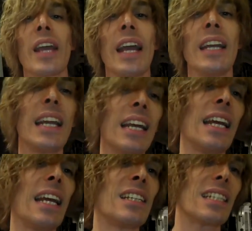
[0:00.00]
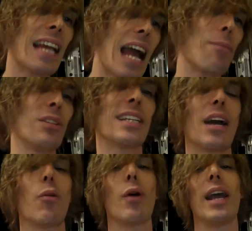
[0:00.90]
And it just happens
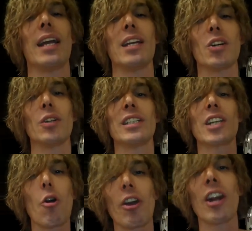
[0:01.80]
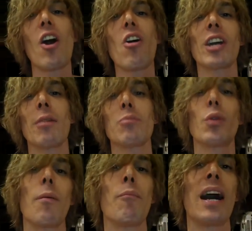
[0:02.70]
that way. And, you know, and it all comes
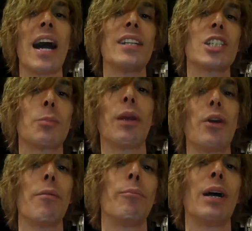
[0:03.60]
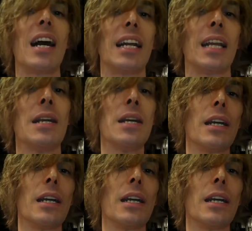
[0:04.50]
with a mind, spirit, body.